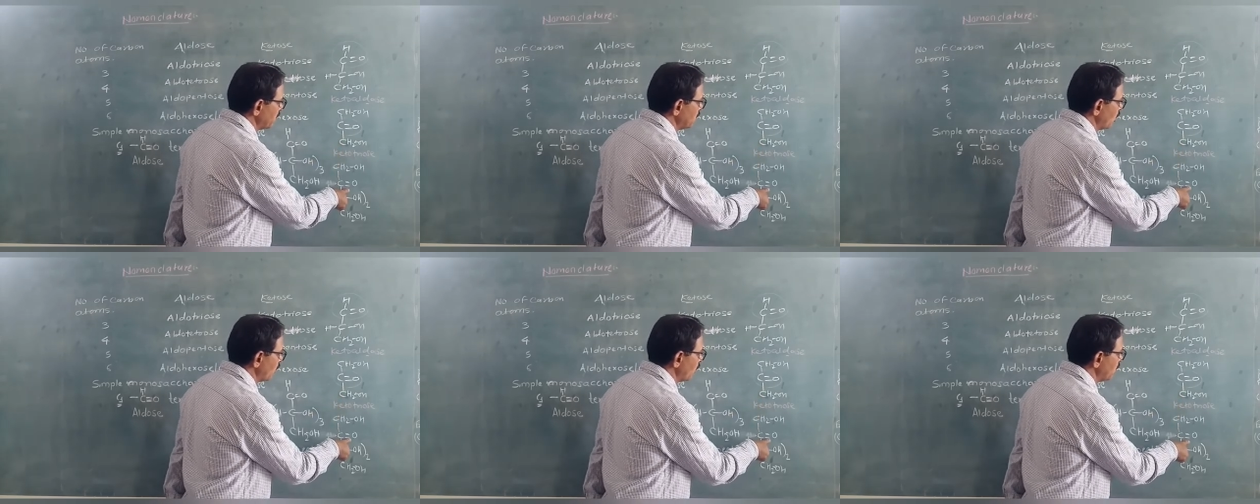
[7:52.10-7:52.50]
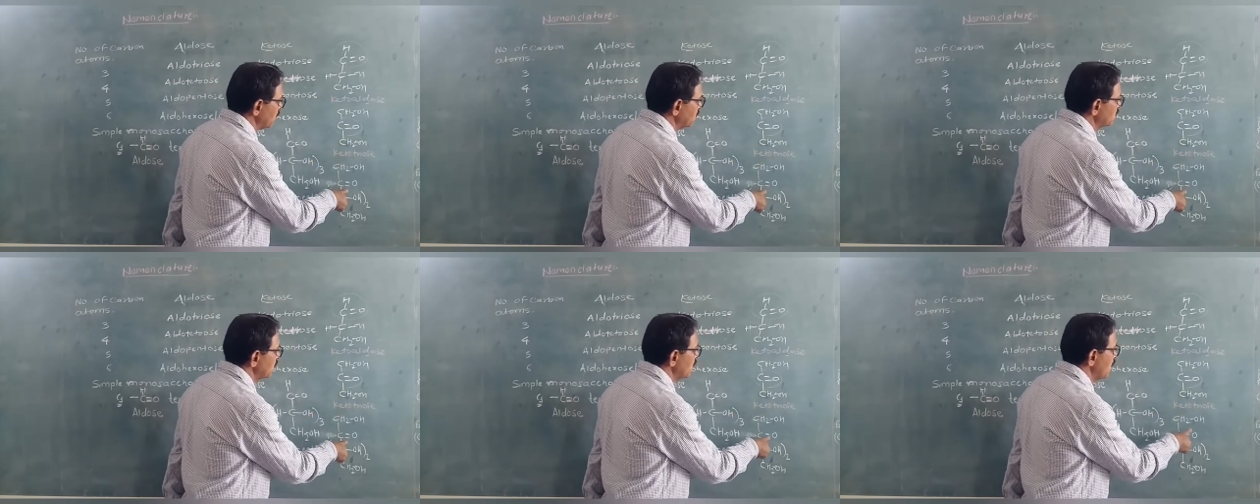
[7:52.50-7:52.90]
is therefore it
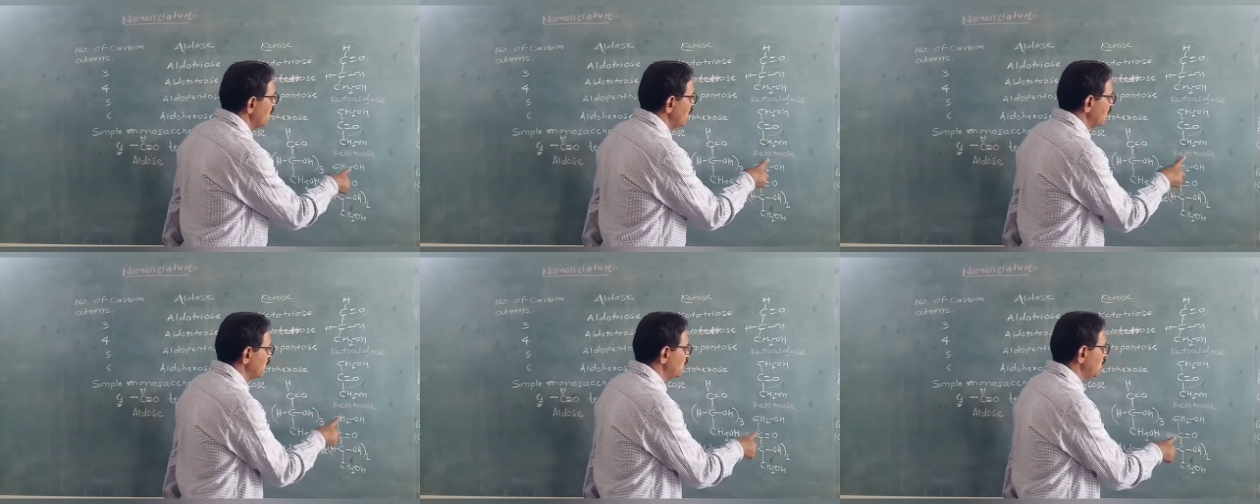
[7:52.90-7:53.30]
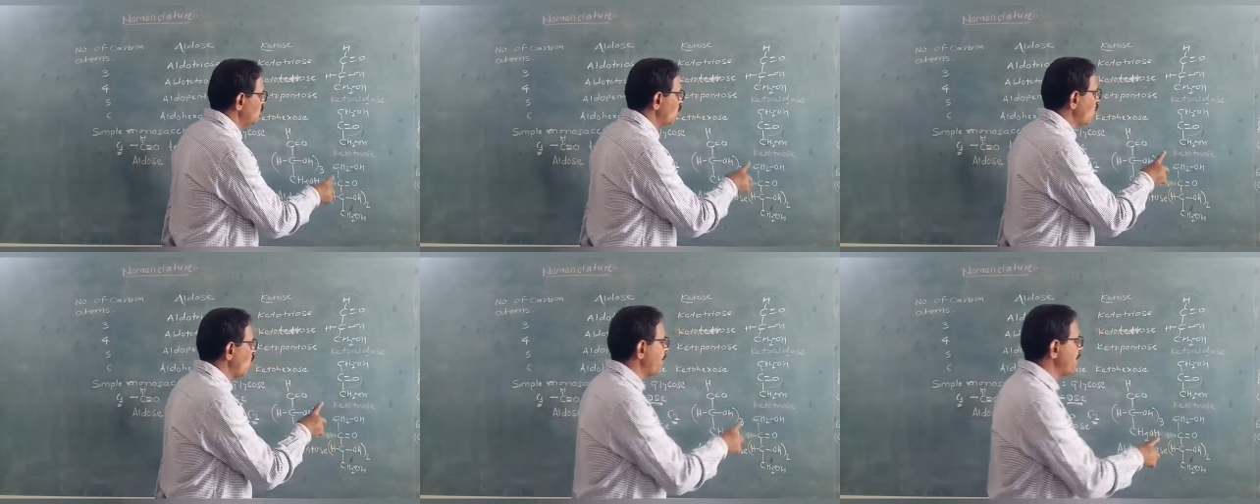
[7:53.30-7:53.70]
is
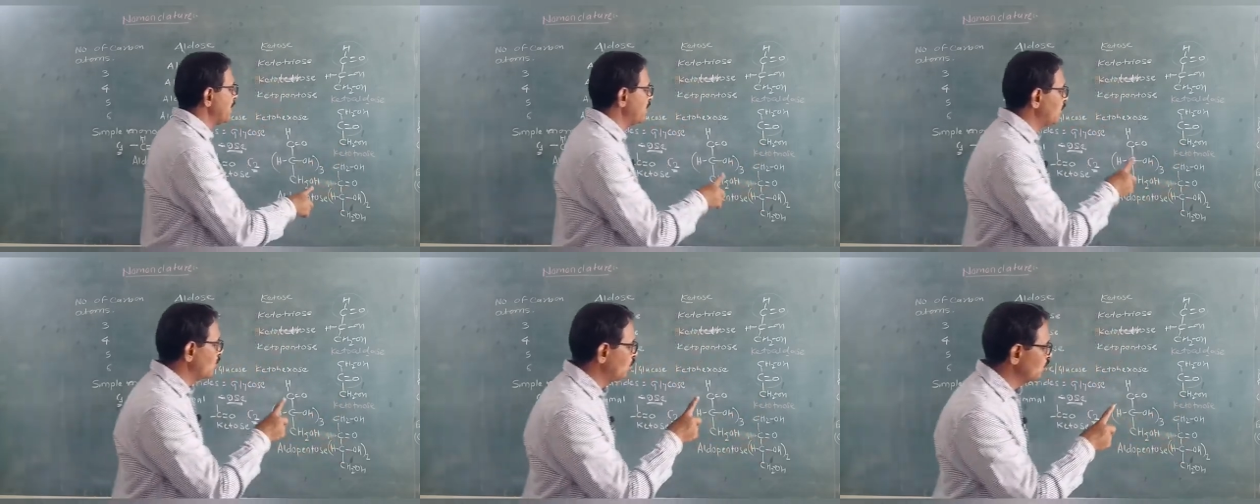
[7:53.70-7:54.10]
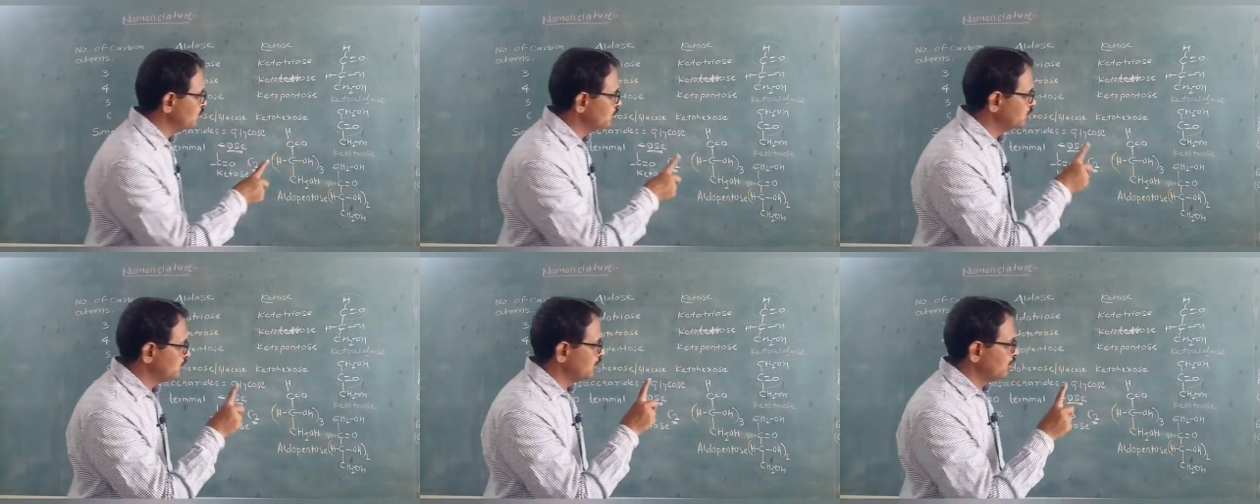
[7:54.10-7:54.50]

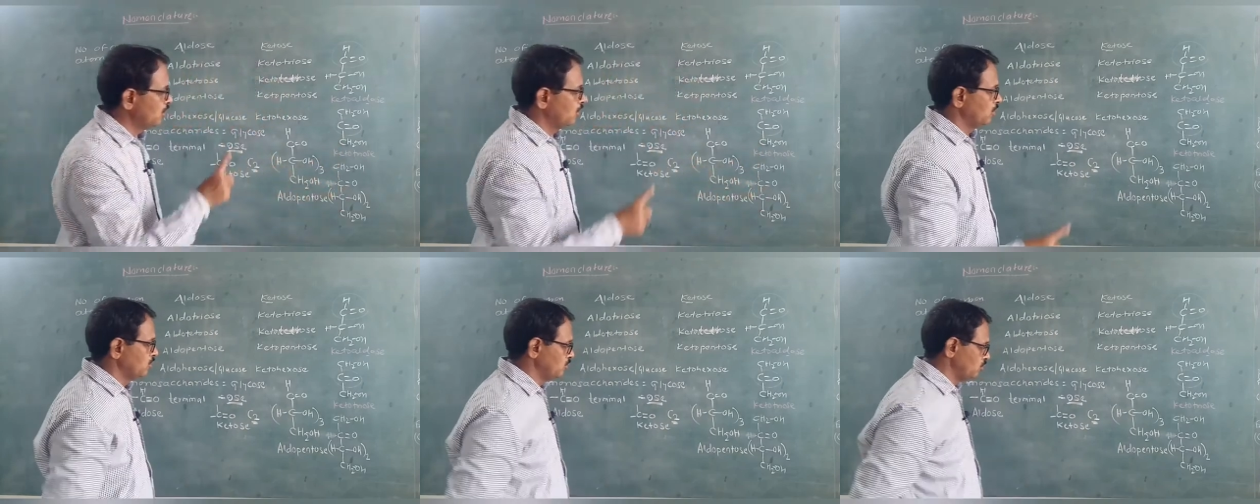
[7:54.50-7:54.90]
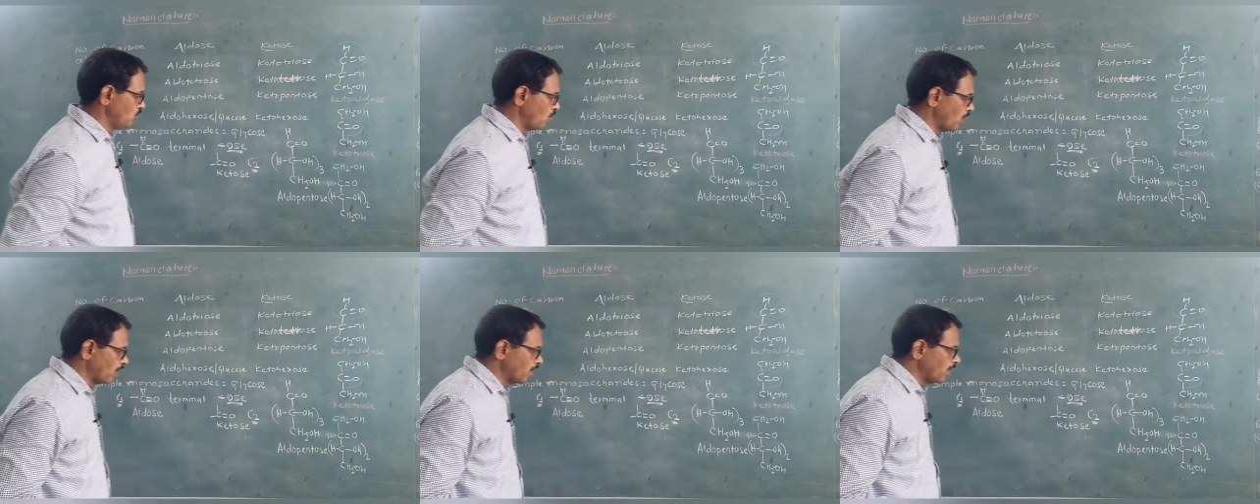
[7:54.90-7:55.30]
ketopentose
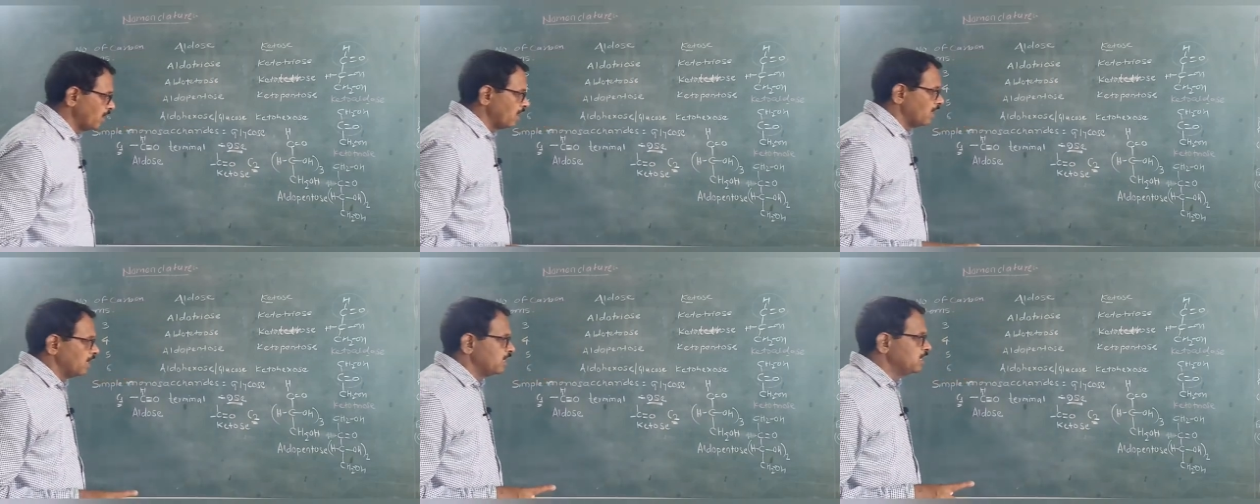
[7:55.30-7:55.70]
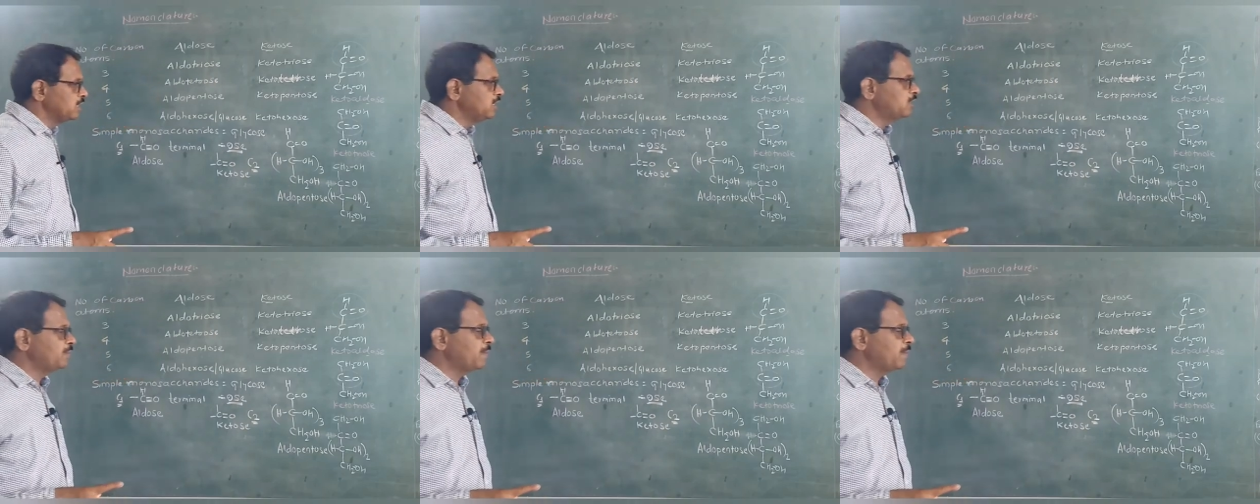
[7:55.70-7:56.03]
sugar. In this